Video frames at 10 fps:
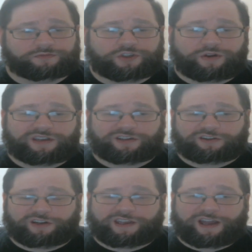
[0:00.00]
So he is a
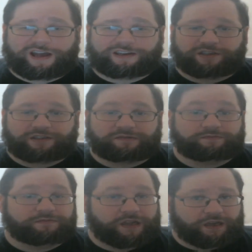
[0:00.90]
good guy, just
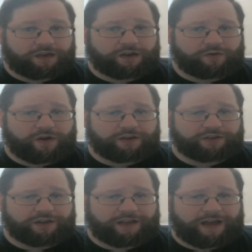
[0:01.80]
not quite as
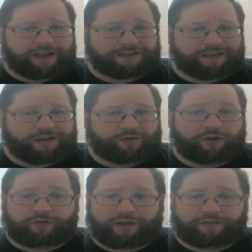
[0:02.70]
good a guy as the
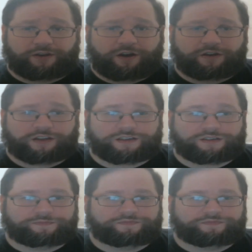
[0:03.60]
hero or even Yangus.